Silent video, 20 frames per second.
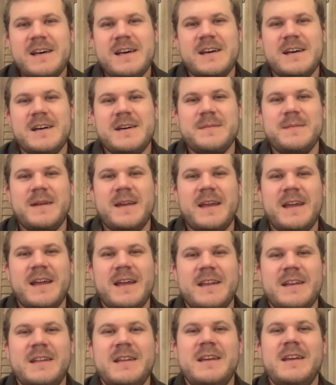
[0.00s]
Um,
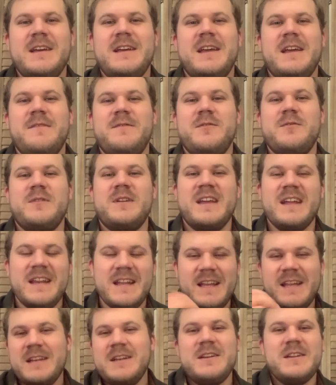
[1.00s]
and if you get
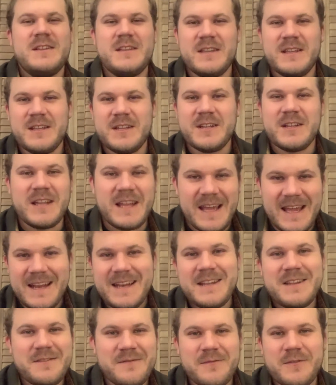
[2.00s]
it into the
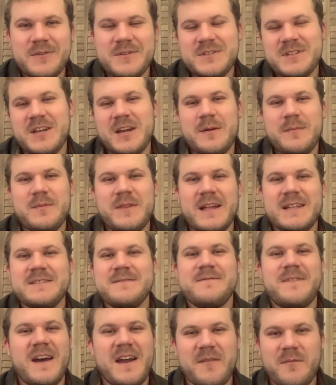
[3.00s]
land in the first cup, that's
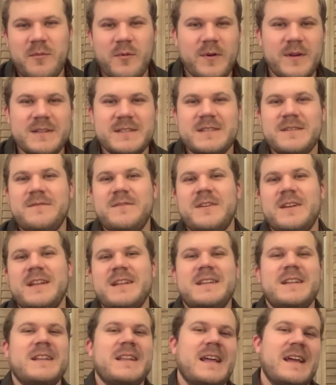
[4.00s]
five points. If you
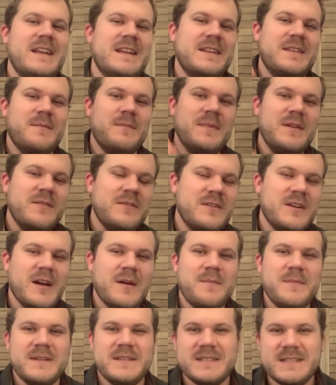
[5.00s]
get to land in the middle
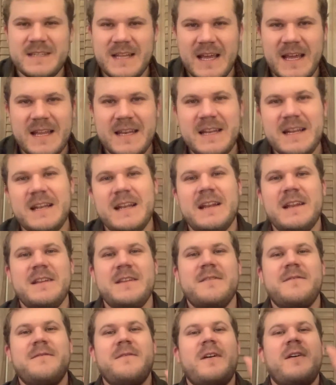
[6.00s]
cup, it's 10. And
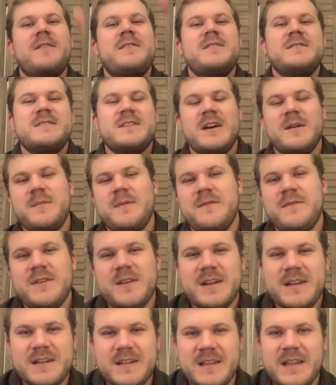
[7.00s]
in the farthest cup, if you
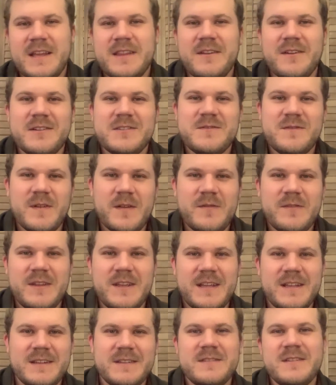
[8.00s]
get it to land there, it's
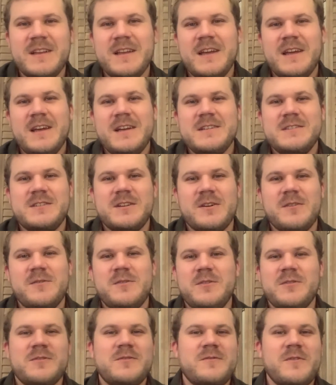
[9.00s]
15. So
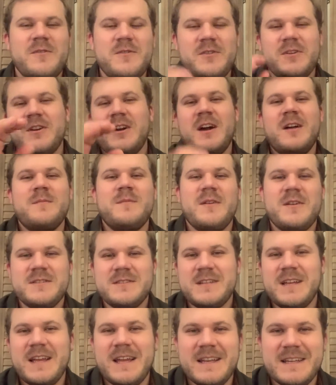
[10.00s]
you'll throw your cotton
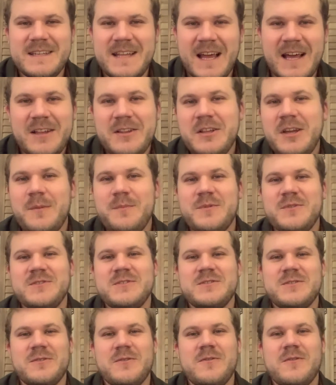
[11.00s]
balls and tally up your
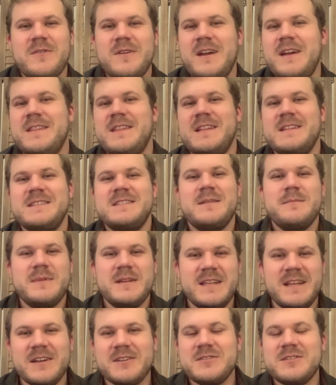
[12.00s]
score, and then
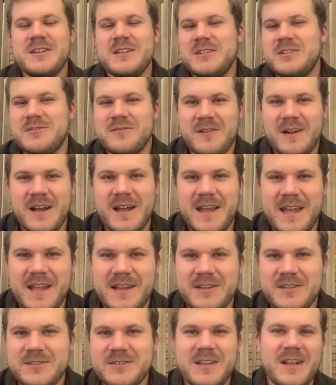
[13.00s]
somebody else can try
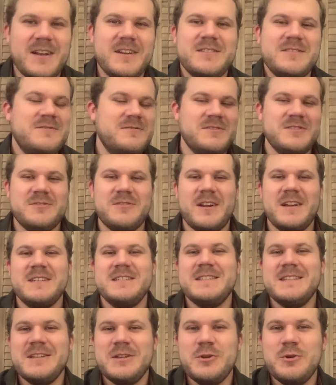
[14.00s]
and each side just try to
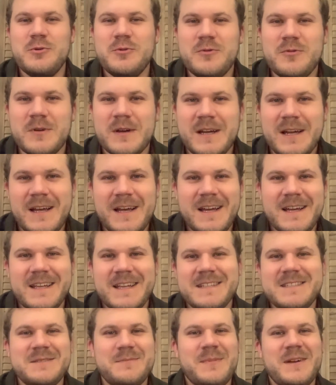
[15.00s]
see who
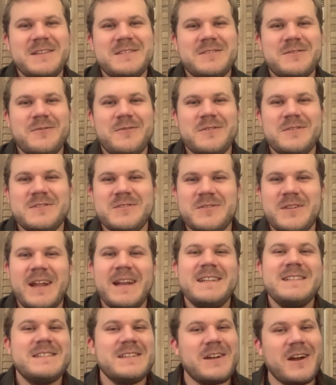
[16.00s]
gets the best score. So
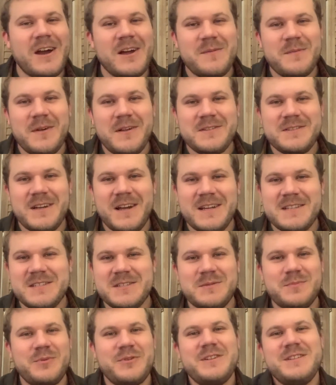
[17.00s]
that is the cotton ball toss.
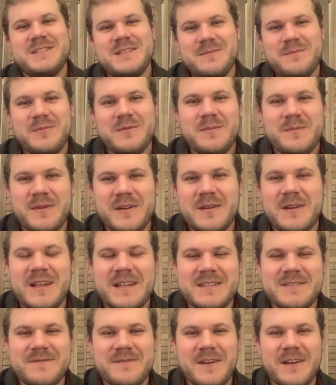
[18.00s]
It's pretty simple, but
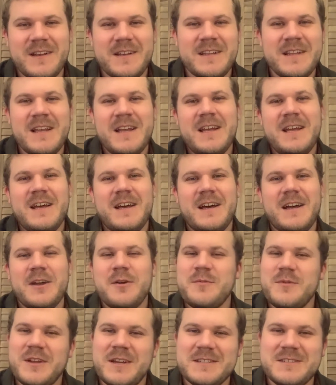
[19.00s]
it's fun. I
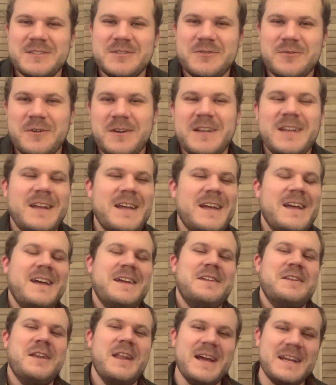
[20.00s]
hope you guys enjoy.
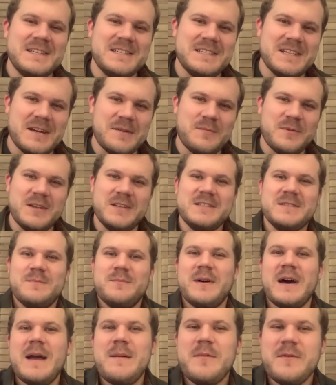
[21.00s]
Next up is a
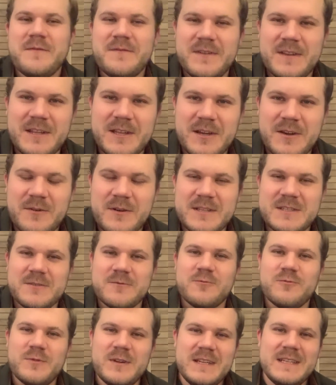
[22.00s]
Bible video. It's
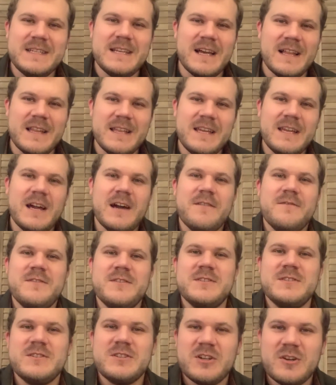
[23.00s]
a retelling of
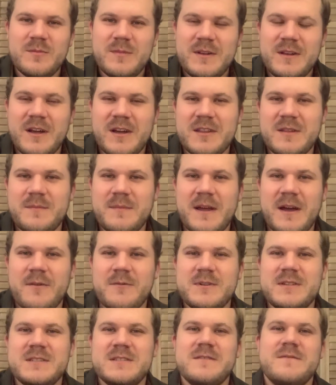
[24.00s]
the Sermon on the
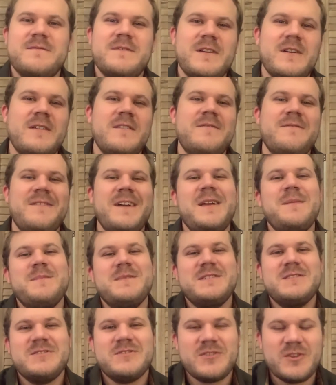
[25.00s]
Mount, which is a very
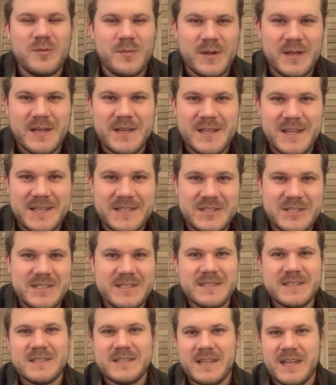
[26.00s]
famous sermon that
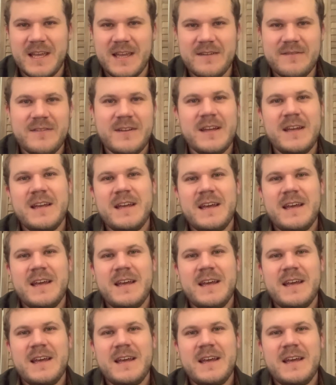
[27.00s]
Jesus gave.